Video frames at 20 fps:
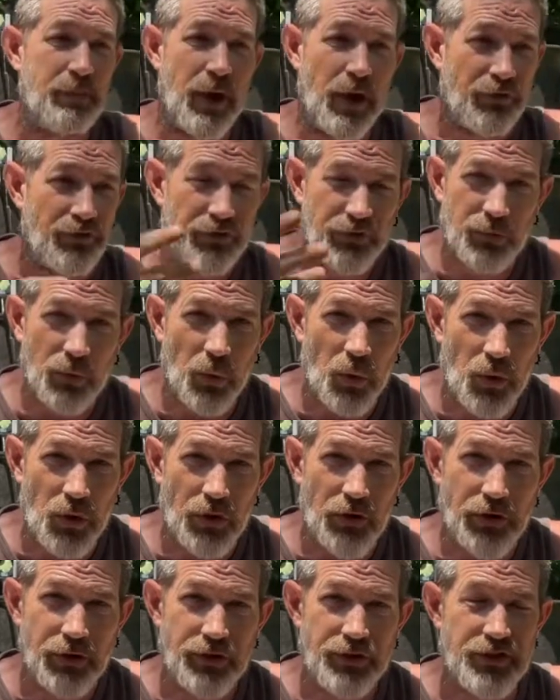
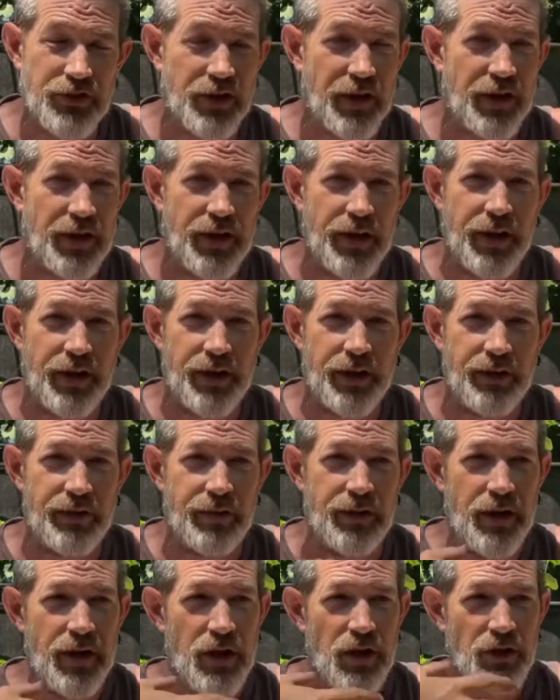sores
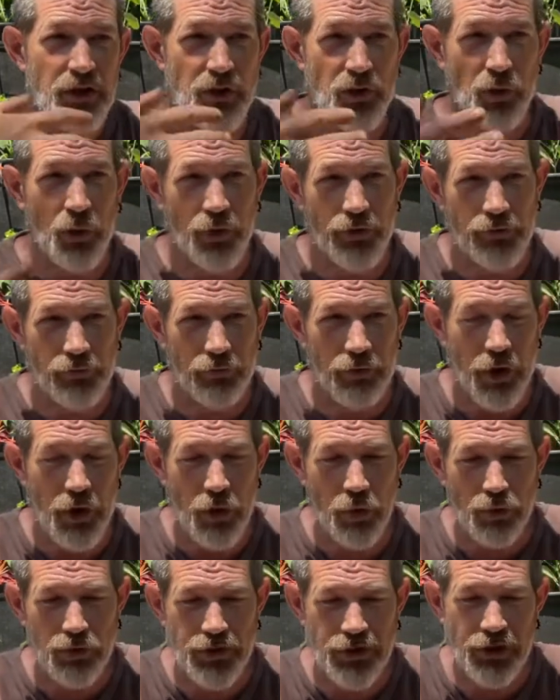and sore
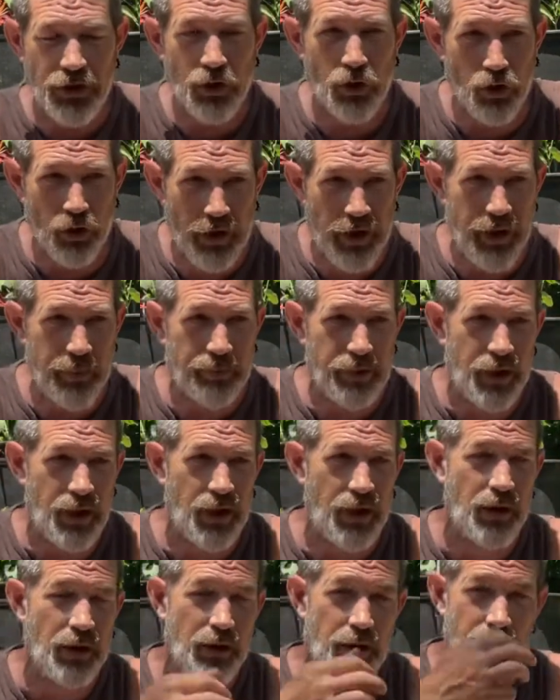throats and
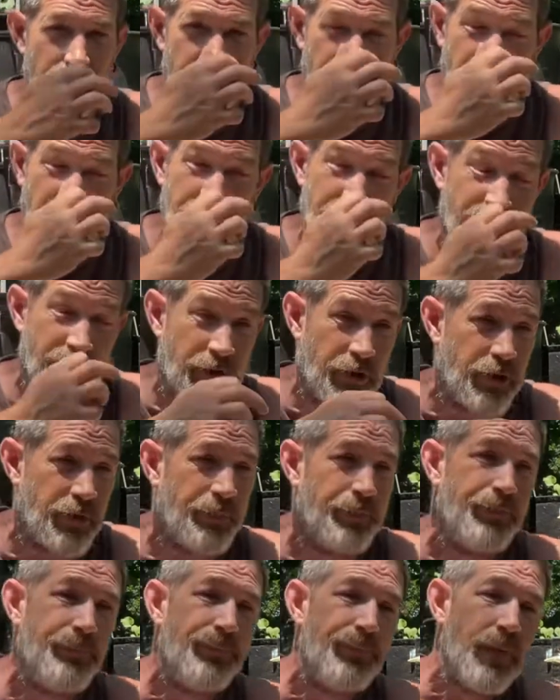cramping and fever.
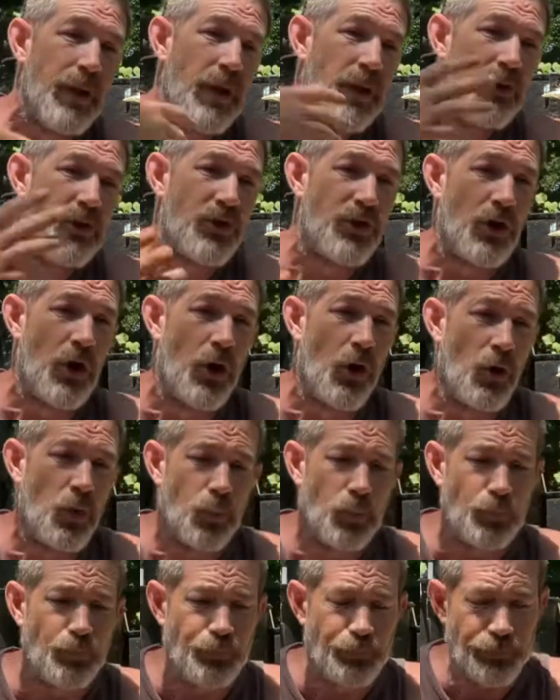So
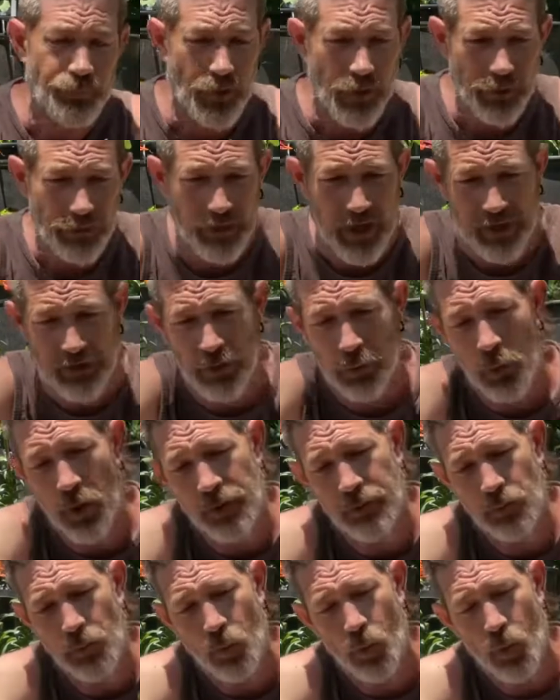that's
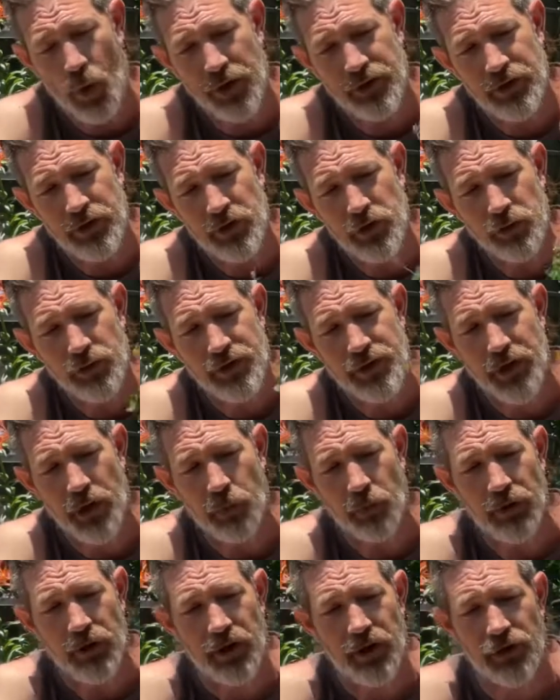one use that
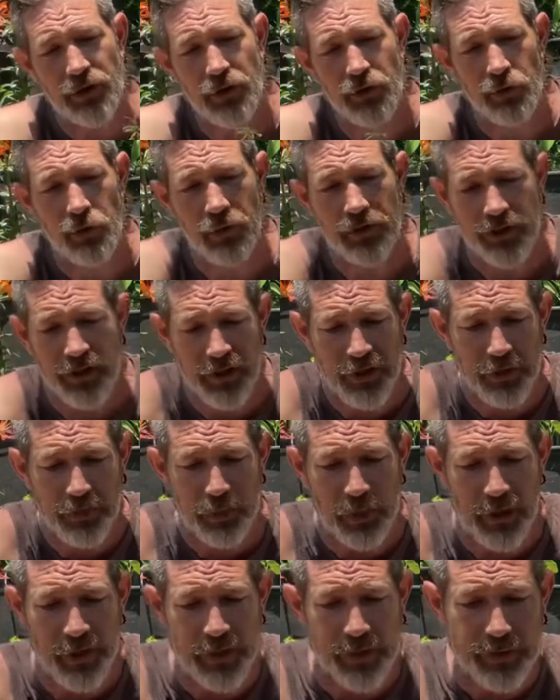we can do with this
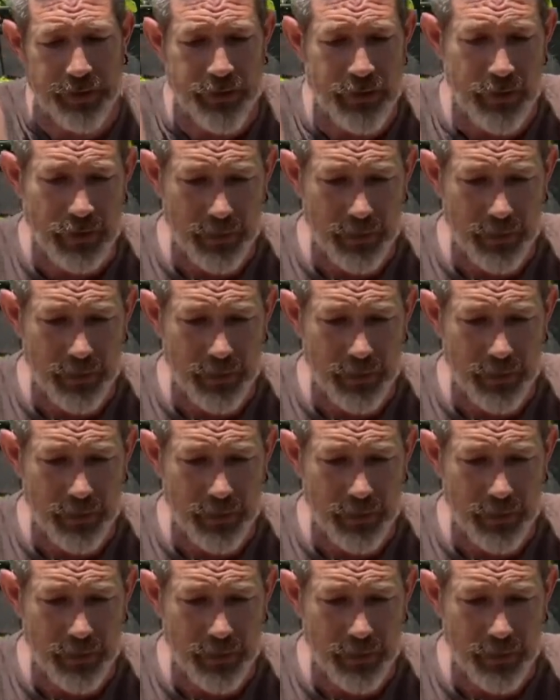plant.